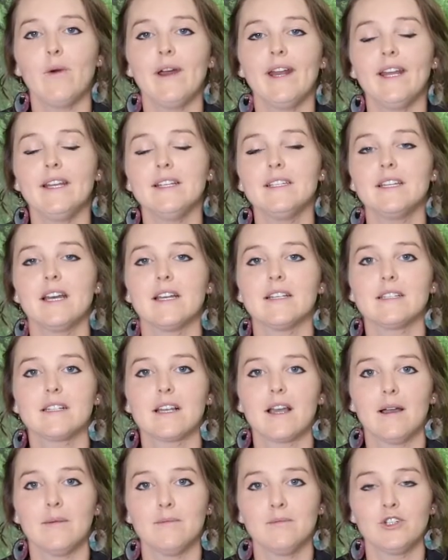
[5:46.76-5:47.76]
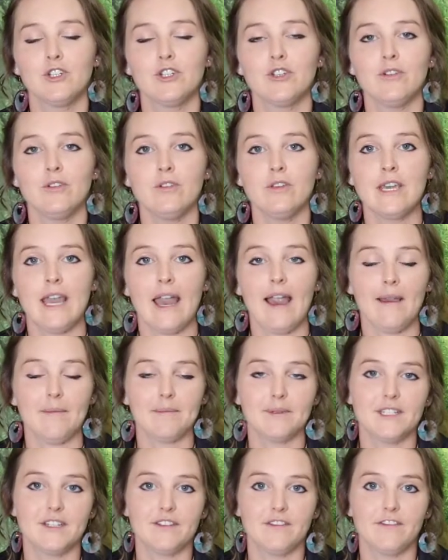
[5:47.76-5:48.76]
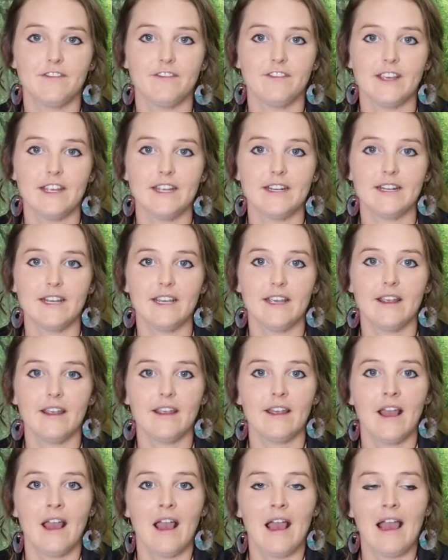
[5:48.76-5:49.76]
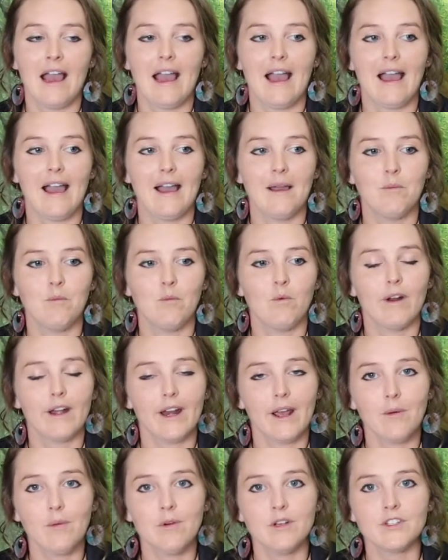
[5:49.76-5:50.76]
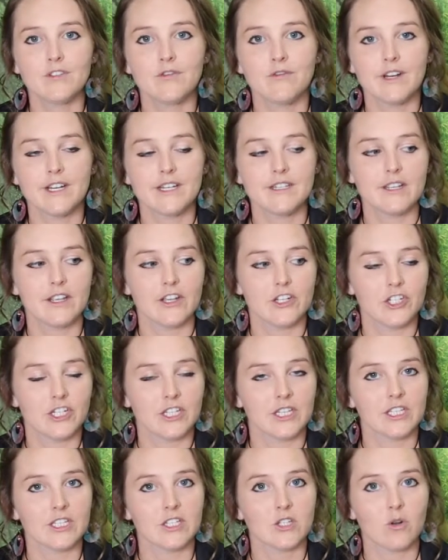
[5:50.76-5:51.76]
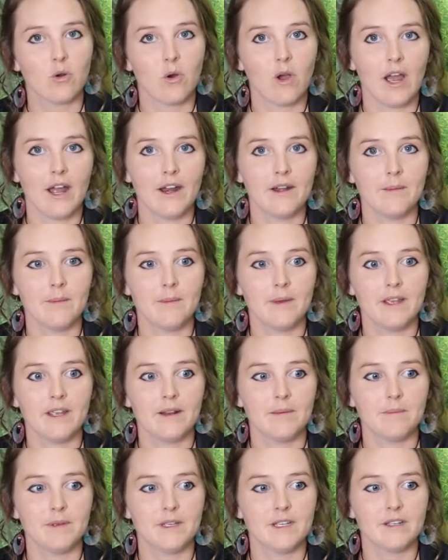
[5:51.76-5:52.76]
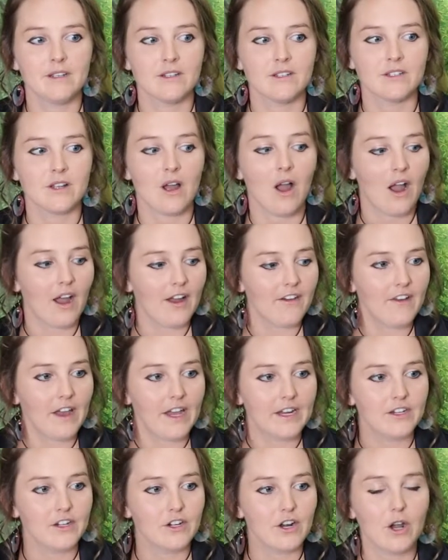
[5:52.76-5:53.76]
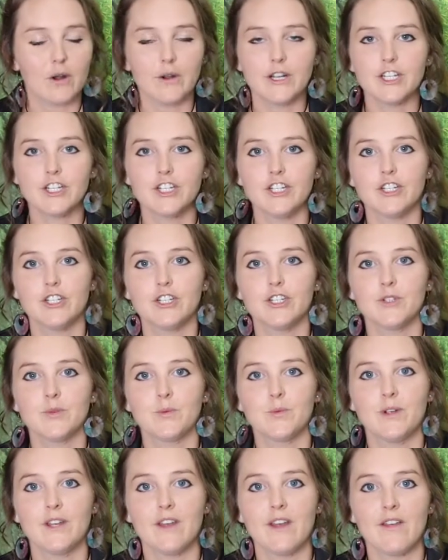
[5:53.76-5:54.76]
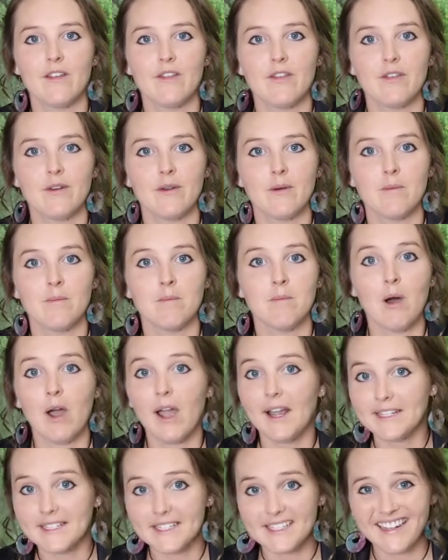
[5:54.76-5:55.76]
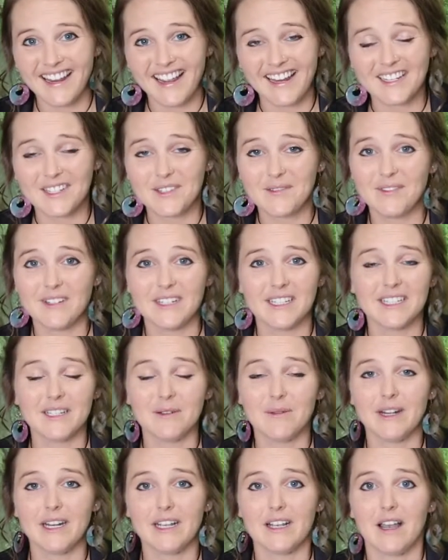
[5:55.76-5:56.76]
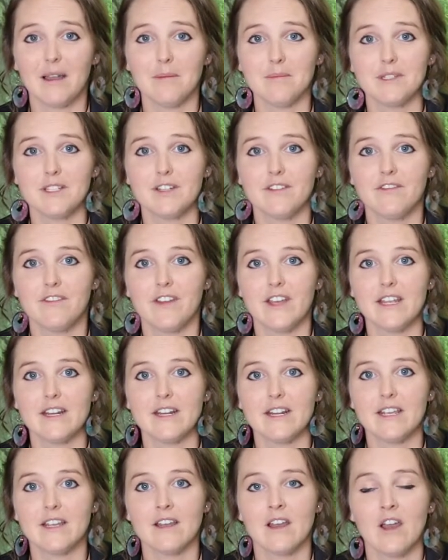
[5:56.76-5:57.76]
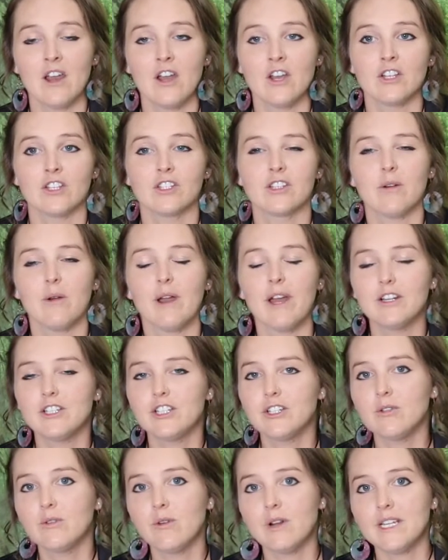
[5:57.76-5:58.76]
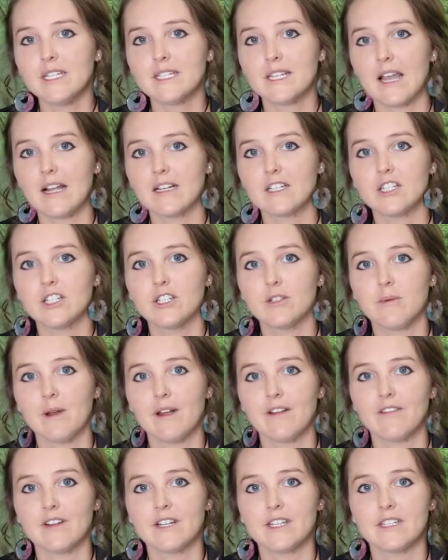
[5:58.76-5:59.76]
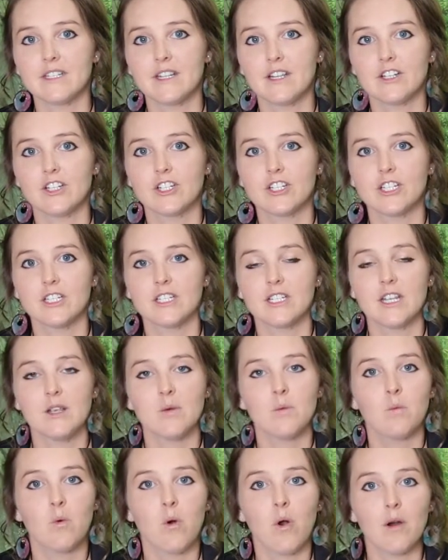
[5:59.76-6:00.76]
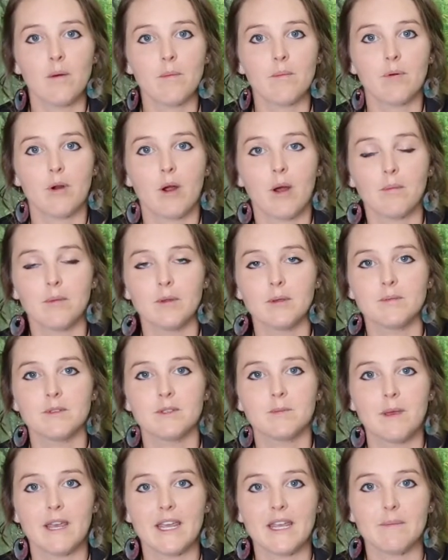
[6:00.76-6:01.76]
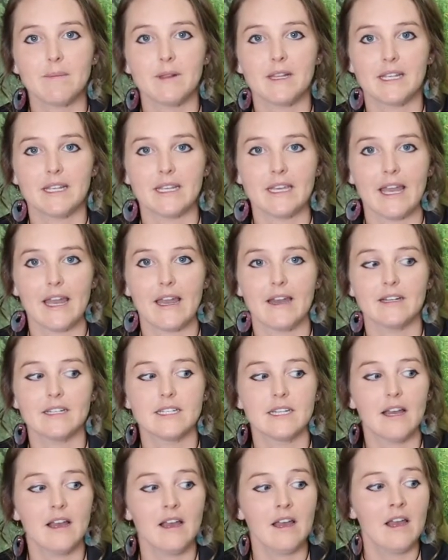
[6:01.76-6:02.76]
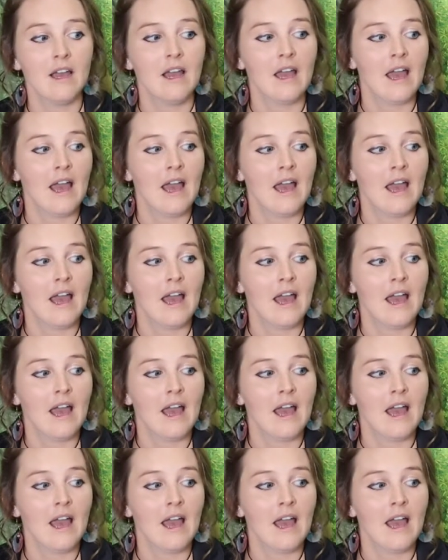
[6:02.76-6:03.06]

when it does come to captive feeding, when I was researching this quite a bit, because I've had no issues with my snakes really when it comes to feeding, so I do always like to do my research to see what problems people encounter.